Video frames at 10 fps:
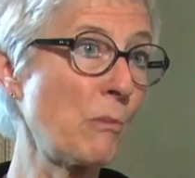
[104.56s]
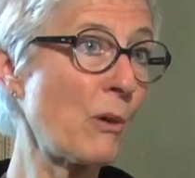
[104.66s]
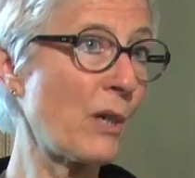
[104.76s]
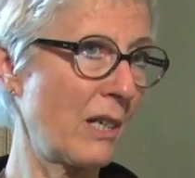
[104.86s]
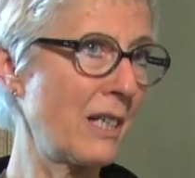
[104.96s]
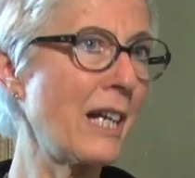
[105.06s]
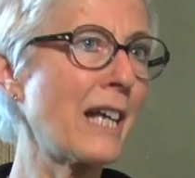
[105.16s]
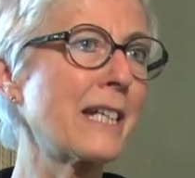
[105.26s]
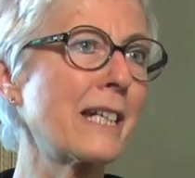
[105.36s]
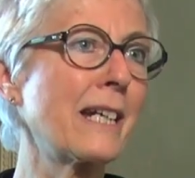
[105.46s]
book in
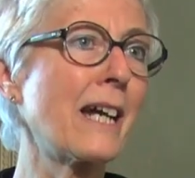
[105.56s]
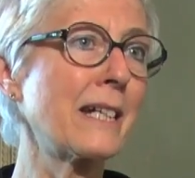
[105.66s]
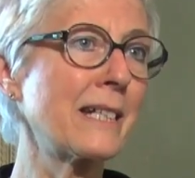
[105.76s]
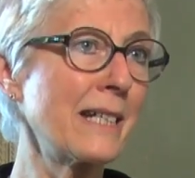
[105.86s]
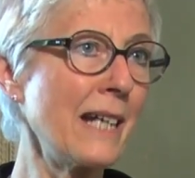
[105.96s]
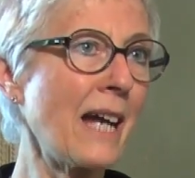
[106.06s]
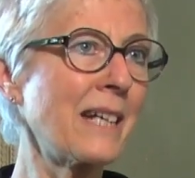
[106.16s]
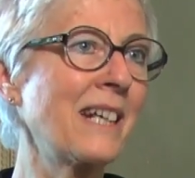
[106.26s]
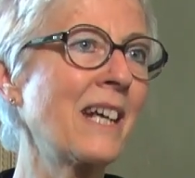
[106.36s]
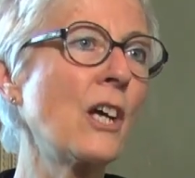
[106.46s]

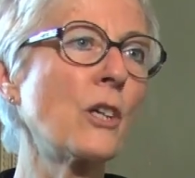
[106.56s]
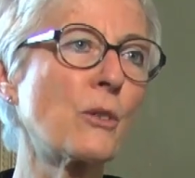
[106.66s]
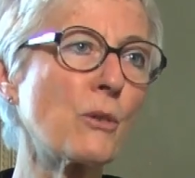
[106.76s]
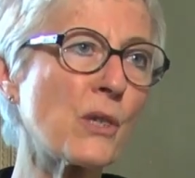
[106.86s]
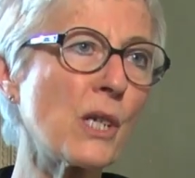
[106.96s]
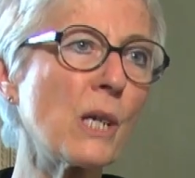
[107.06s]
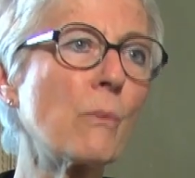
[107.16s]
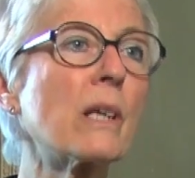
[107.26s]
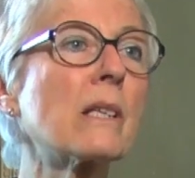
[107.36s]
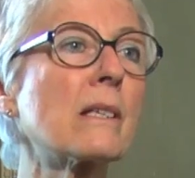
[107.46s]
1999 to
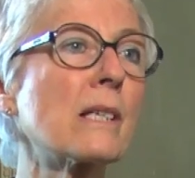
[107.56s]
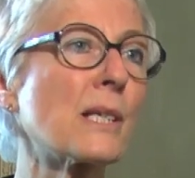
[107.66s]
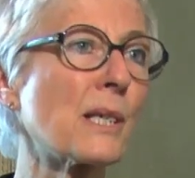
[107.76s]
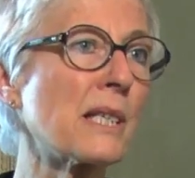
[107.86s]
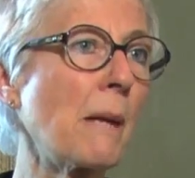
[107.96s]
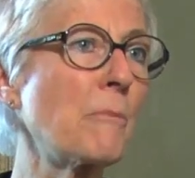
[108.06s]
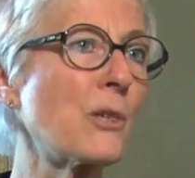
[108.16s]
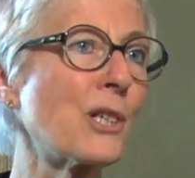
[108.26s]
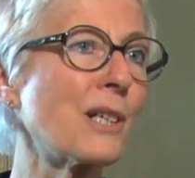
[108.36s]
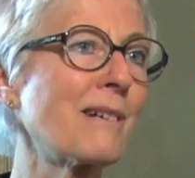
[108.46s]
see whether this
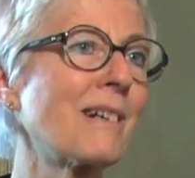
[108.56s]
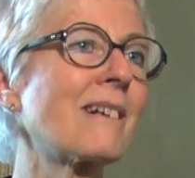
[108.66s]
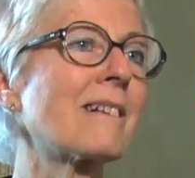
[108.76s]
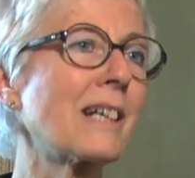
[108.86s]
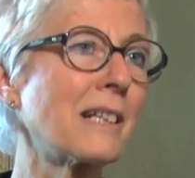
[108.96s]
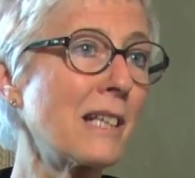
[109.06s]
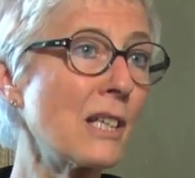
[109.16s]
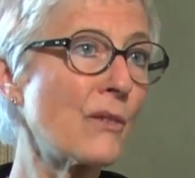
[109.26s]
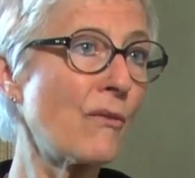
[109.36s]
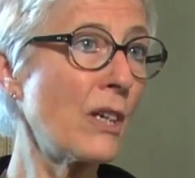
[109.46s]
assumption that
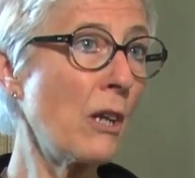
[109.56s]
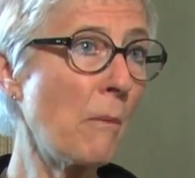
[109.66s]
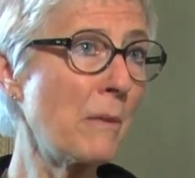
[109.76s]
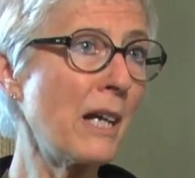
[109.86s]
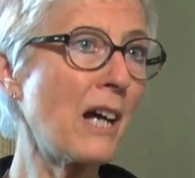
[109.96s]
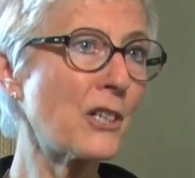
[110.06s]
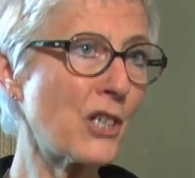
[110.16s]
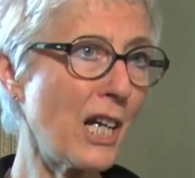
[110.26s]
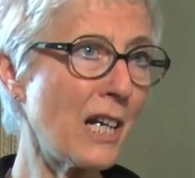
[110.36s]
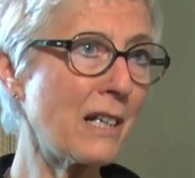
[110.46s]
these phenomena
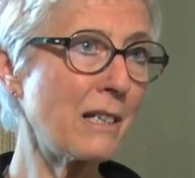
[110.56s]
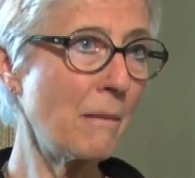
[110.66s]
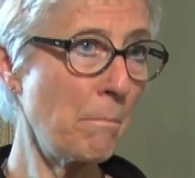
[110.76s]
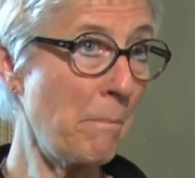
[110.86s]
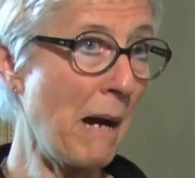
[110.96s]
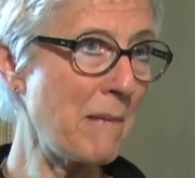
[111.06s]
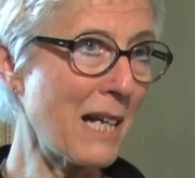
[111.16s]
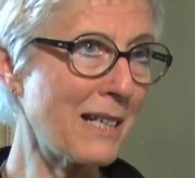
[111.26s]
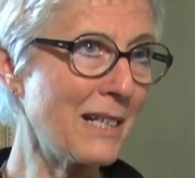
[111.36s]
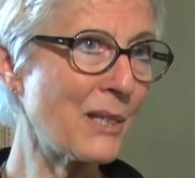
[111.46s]
share
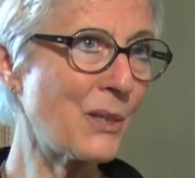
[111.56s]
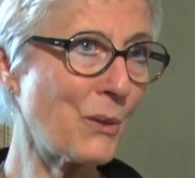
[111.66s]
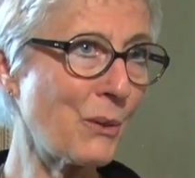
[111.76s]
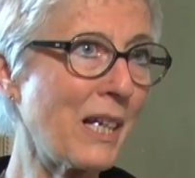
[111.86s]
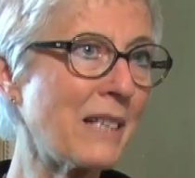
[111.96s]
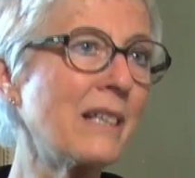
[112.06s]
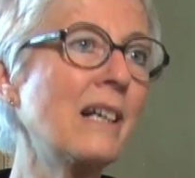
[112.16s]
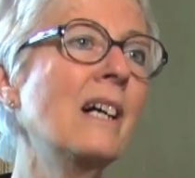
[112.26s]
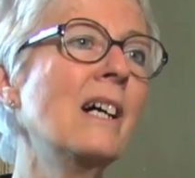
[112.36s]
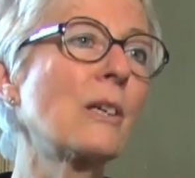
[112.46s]
publicness
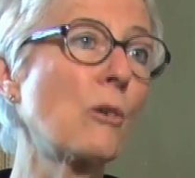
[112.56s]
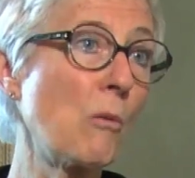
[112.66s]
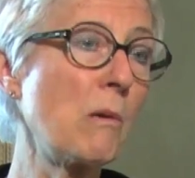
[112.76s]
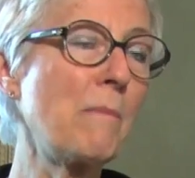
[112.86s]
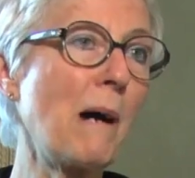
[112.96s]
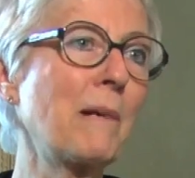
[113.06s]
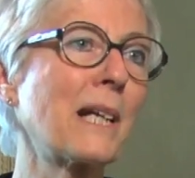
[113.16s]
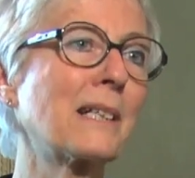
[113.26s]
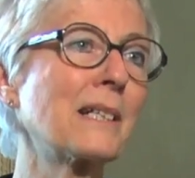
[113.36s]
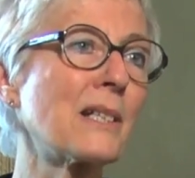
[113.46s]
together, global
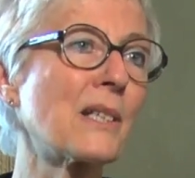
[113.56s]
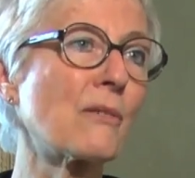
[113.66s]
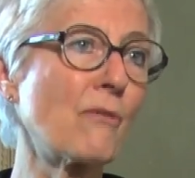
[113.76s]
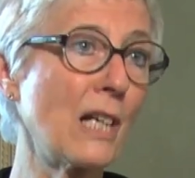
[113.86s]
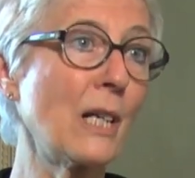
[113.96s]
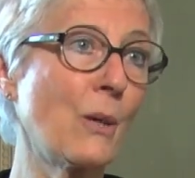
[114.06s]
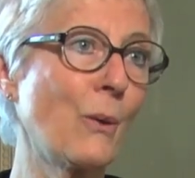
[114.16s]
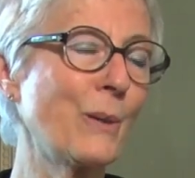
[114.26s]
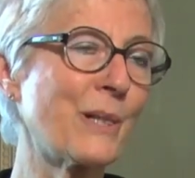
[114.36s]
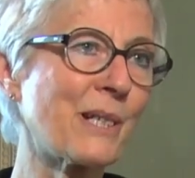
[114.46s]
publicness, really
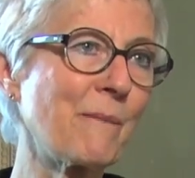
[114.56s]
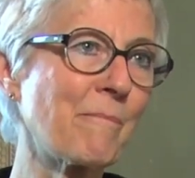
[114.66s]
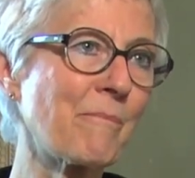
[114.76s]
holds.